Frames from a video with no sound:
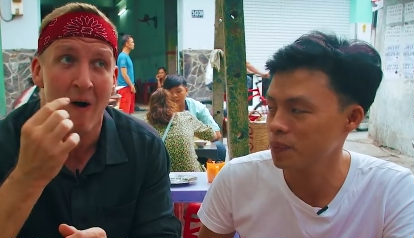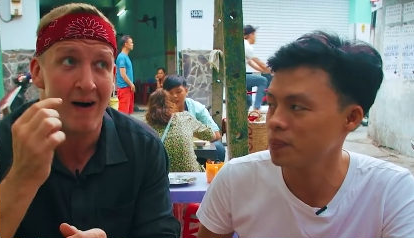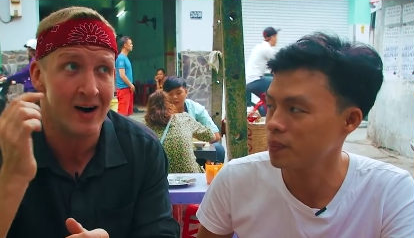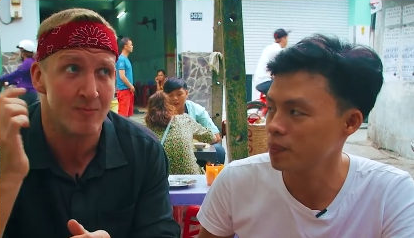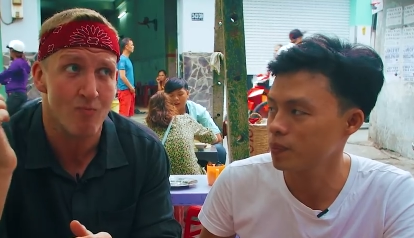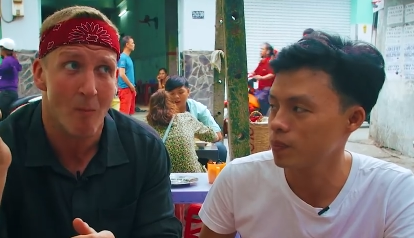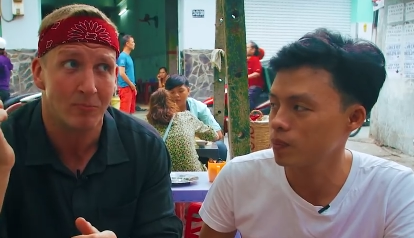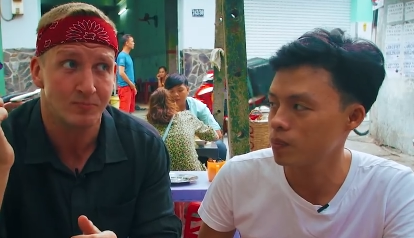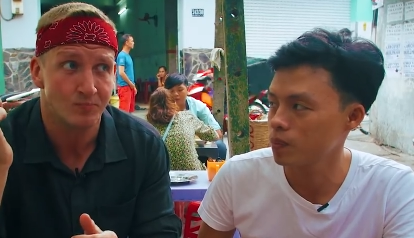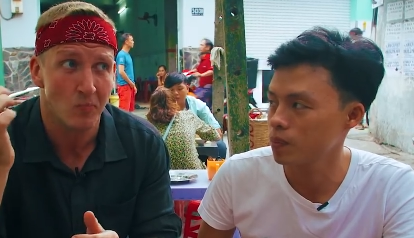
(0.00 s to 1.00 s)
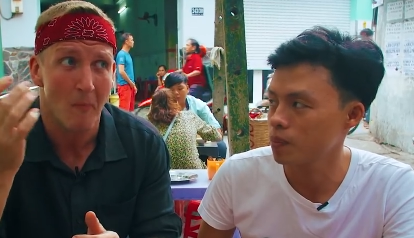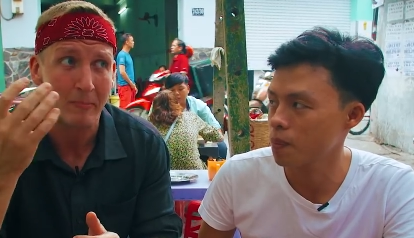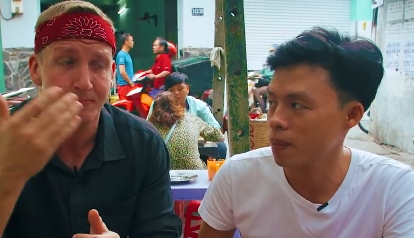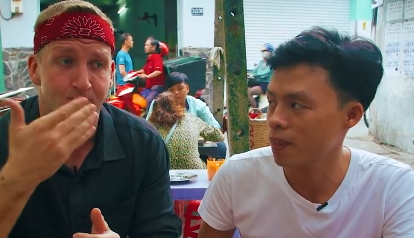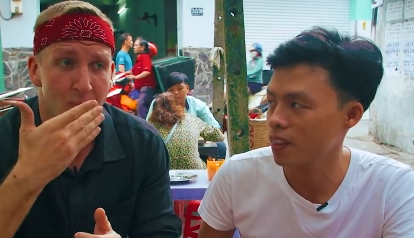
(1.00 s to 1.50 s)
Speaker 1: And,
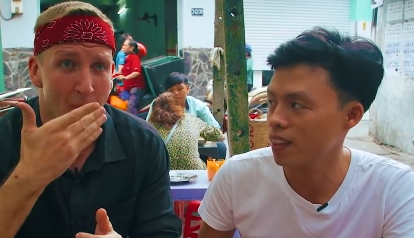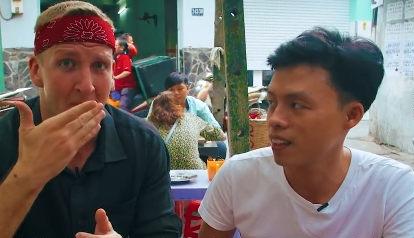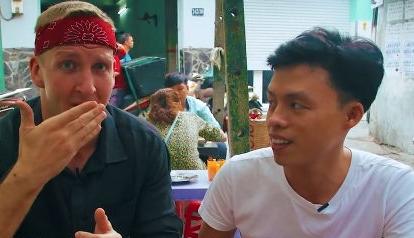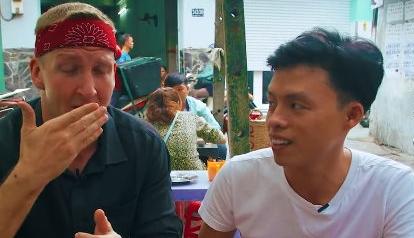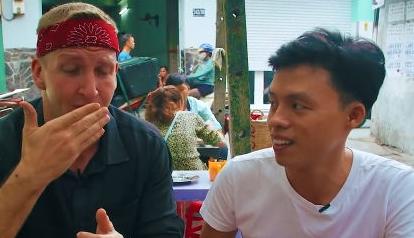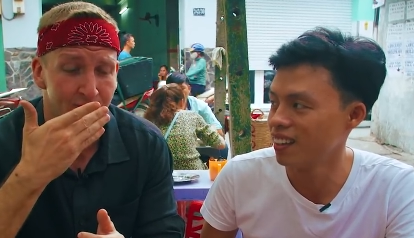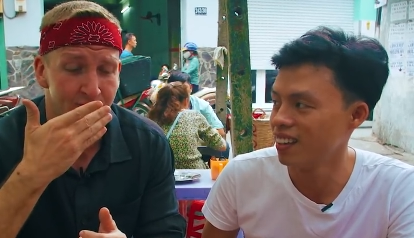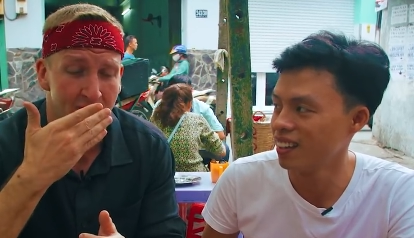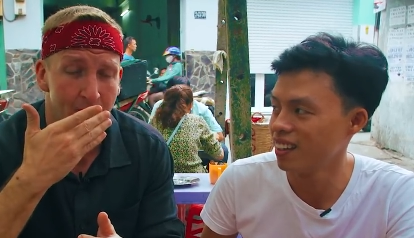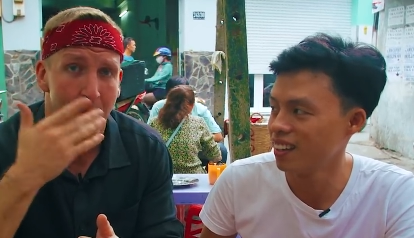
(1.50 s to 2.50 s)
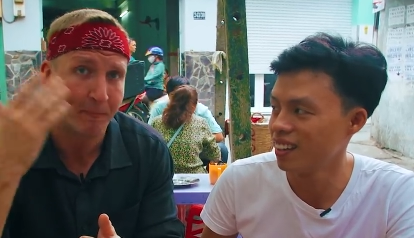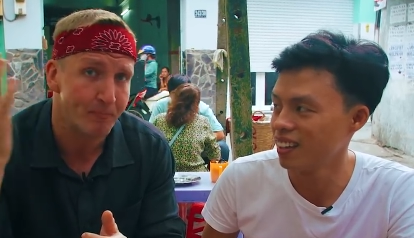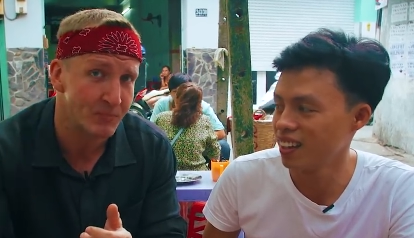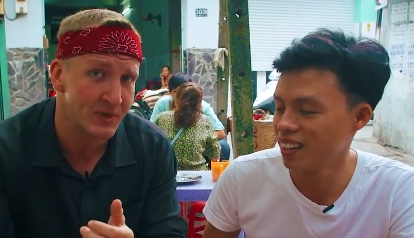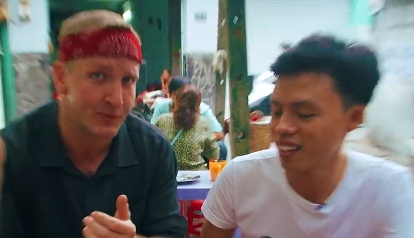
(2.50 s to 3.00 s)
might I also say,
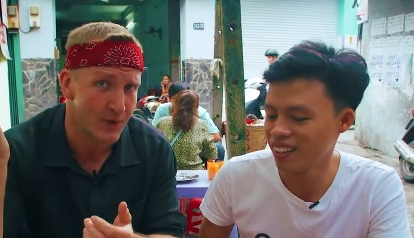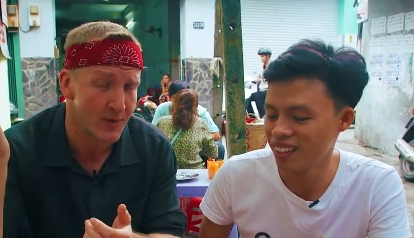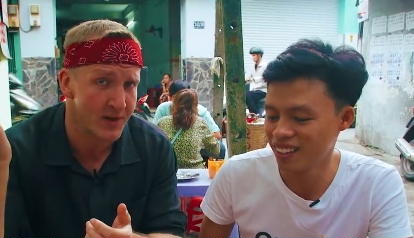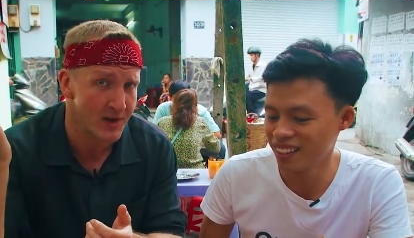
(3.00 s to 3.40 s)
it's very